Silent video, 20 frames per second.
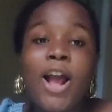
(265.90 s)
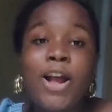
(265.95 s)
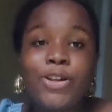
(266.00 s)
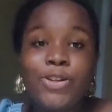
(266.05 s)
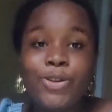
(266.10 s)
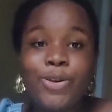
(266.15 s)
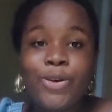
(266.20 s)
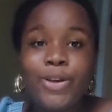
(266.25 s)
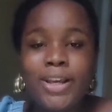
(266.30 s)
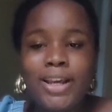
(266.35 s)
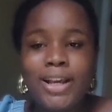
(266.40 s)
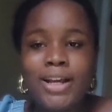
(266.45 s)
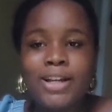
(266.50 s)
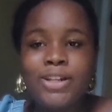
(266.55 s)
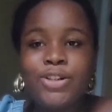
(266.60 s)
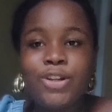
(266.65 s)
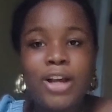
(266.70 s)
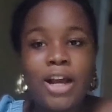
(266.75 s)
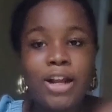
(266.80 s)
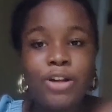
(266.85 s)
So
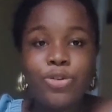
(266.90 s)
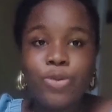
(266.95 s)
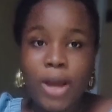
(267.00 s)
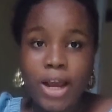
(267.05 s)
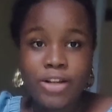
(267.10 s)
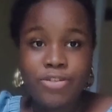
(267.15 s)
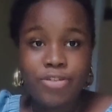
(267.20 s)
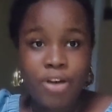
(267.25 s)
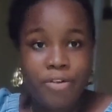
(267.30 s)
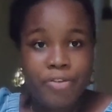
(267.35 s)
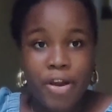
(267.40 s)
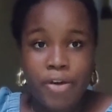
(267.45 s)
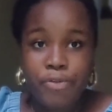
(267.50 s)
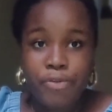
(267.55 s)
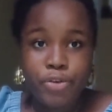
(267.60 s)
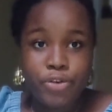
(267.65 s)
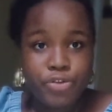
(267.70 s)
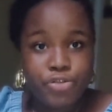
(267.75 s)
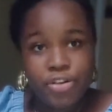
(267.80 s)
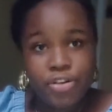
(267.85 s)
yes, you can do extra
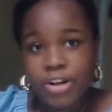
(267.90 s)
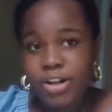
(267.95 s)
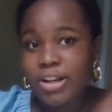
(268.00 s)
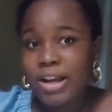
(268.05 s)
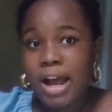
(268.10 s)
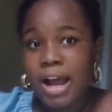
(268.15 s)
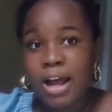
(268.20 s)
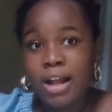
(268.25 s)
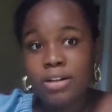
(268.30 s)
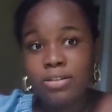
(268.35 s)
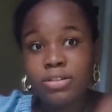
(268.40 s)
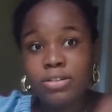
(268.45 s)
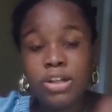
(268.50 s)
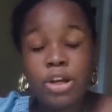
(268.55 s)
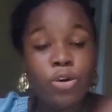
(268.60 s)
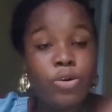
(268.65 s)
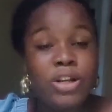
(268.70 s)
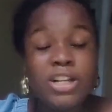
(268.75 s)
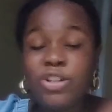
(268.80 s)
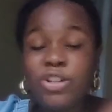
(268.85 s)
500.
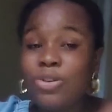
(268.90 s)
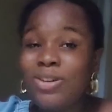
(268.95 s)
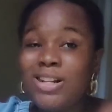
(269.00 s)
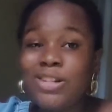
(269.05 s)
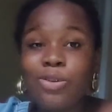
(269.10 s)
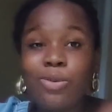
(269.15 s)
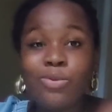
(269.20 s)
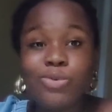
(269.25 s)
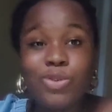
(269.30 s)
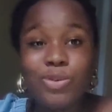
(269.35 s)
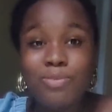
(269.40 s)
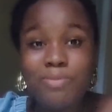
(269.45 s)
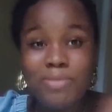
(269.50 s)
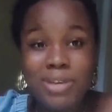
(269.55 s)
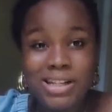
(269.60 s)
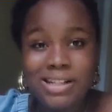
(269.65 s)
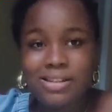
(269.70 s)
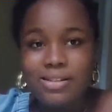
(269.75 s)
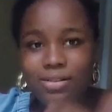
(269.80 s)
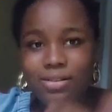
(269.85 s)
It always comes with
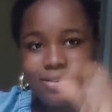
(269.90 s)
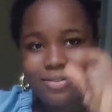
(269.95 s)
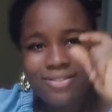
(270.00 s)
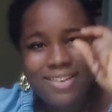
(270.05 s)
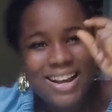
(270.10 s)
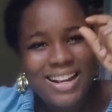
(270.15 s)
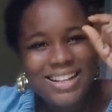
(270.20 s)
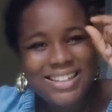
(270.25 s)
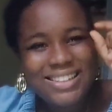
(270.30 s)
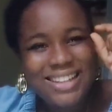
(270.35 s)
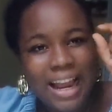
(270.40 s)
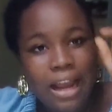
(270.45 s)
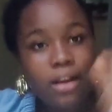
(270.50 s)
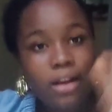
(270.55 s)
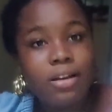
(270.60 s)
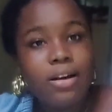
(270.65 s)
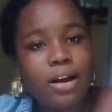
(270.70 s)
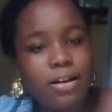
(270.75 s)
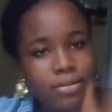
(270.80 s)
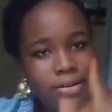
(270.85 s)
meat.
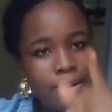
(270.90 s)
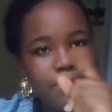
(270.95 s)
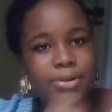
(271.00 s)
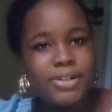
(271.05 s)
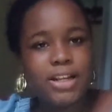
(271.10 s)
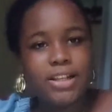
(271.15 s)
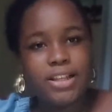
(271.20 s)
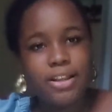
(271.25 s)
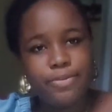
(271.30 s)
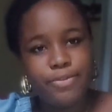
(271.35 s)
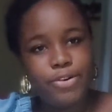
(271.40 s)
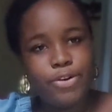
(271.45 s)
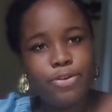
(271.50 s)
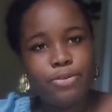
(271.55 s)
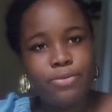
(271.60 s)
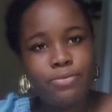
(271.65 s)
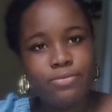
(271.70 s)
Let me set the video.